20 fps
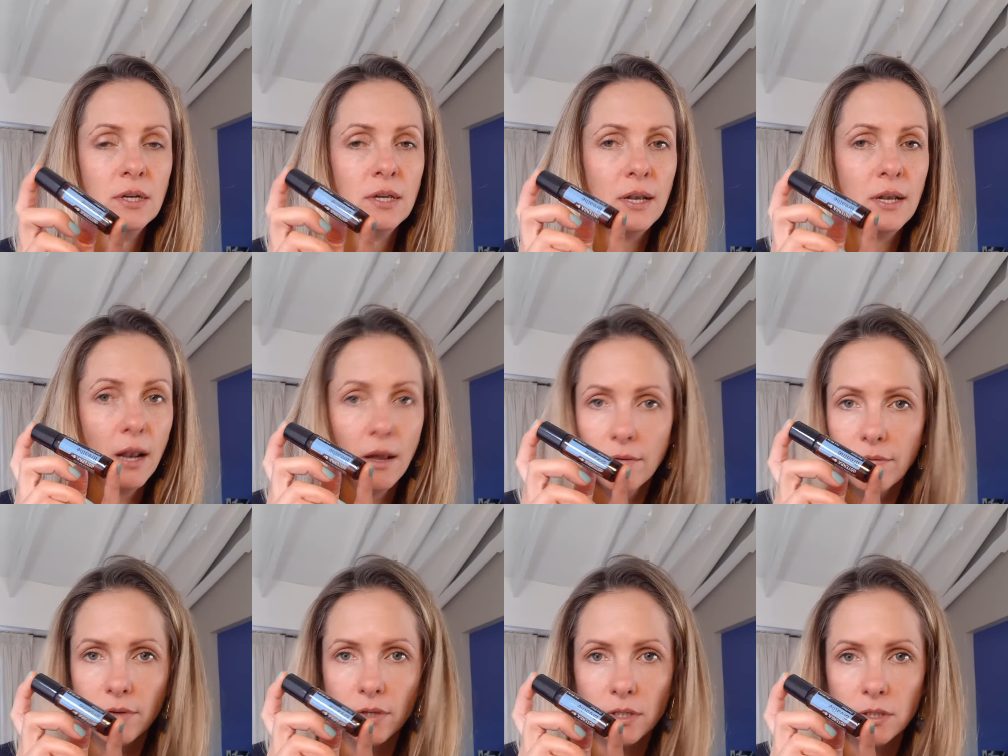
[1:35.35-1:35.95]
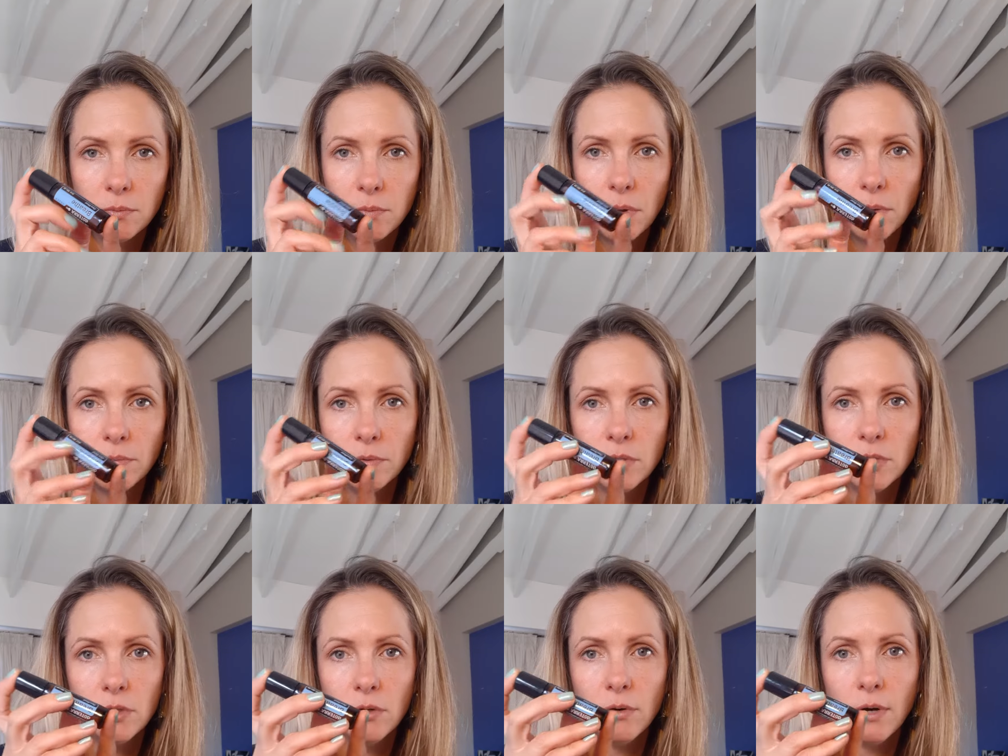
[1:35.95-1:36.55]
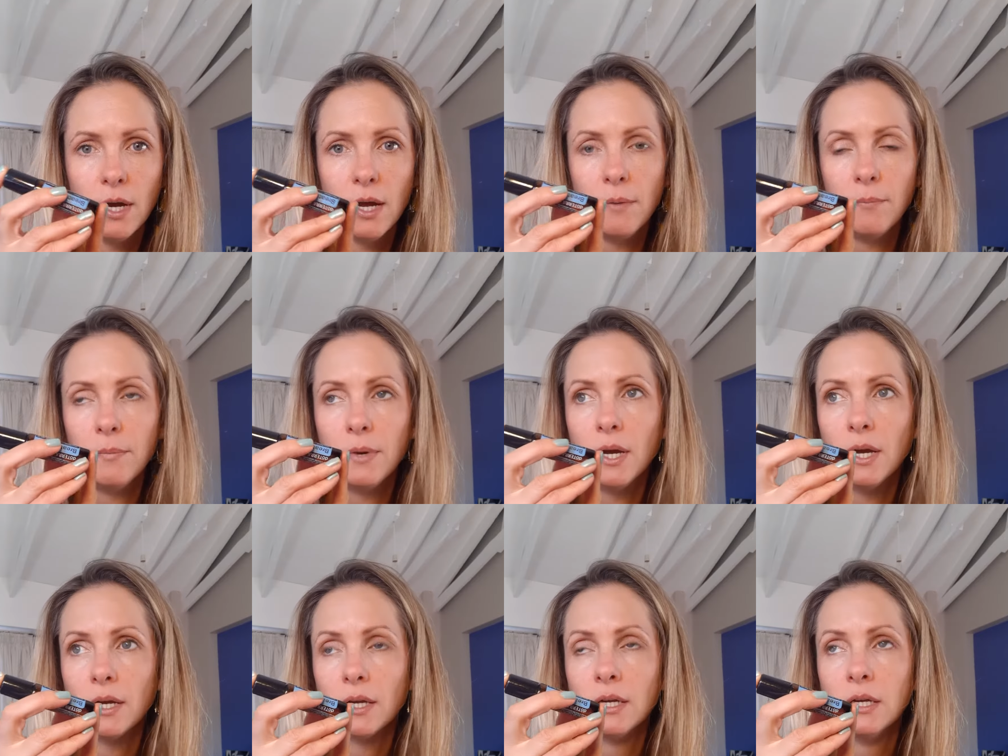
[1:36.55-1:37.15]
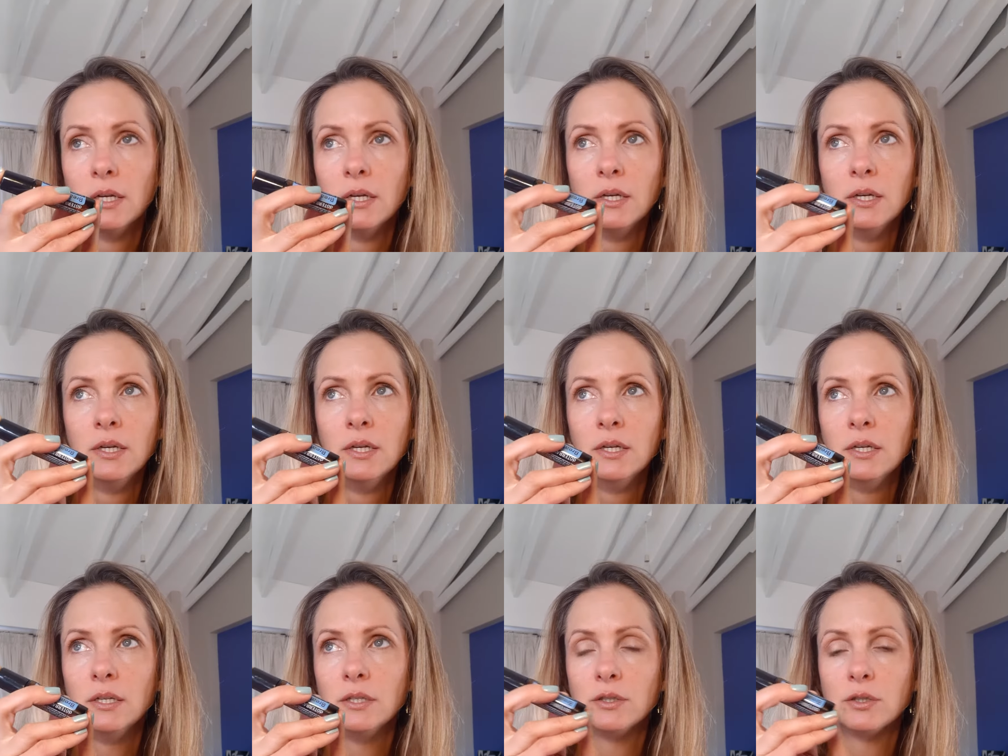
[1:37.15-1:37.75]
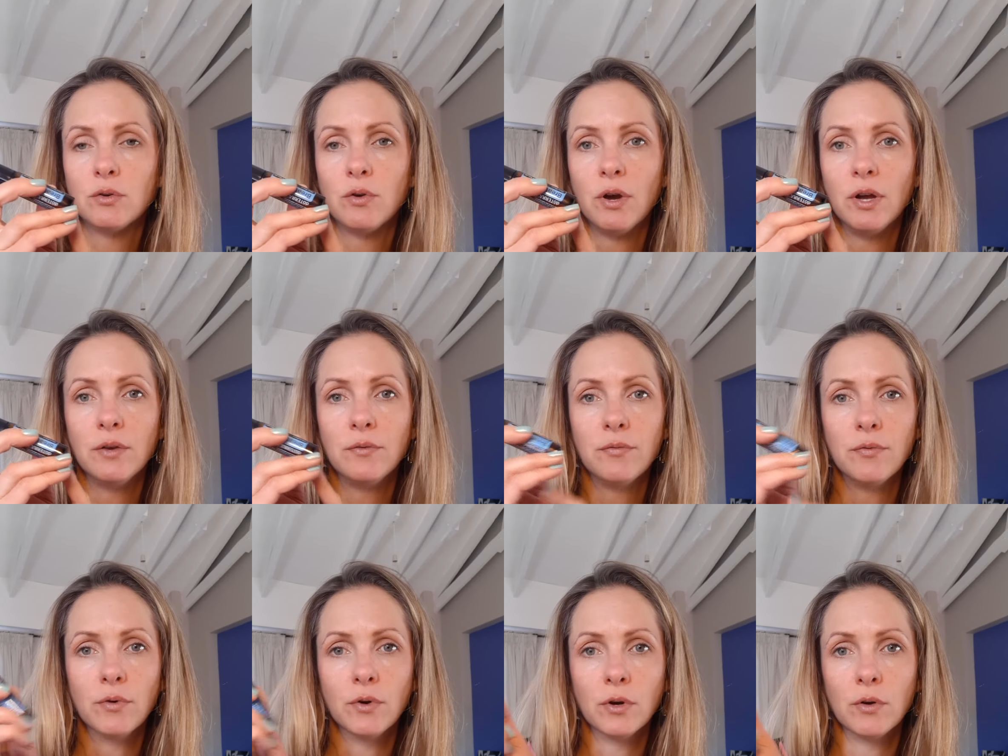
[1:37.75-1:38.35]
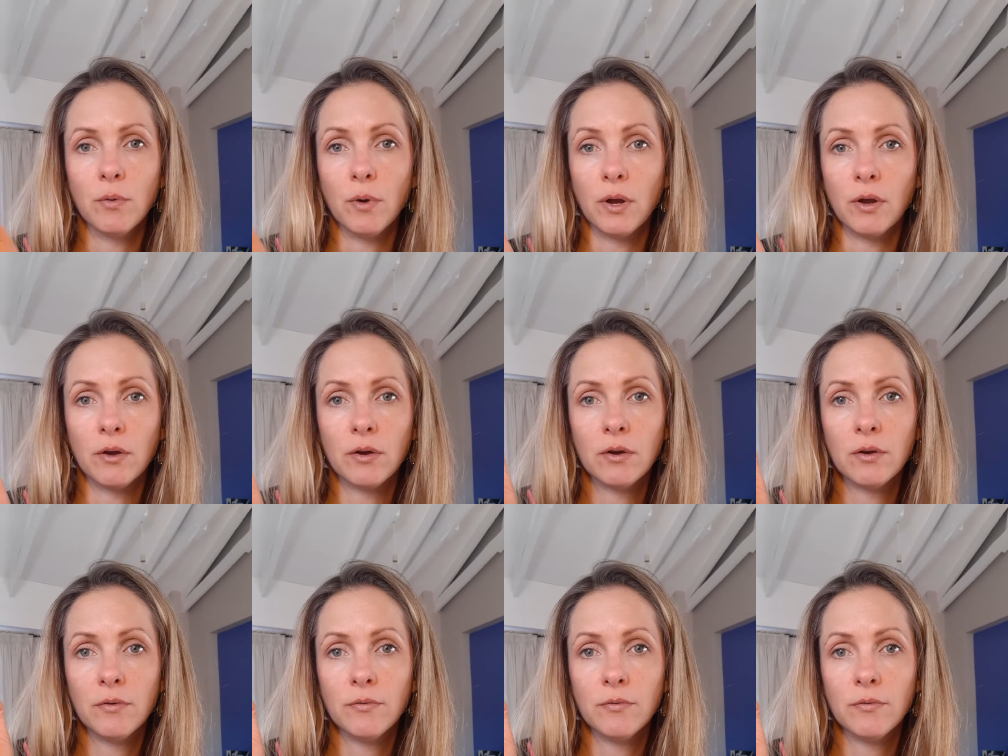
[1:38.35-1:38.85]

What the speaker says: Lovely to pop into your handbag. It's great for a quick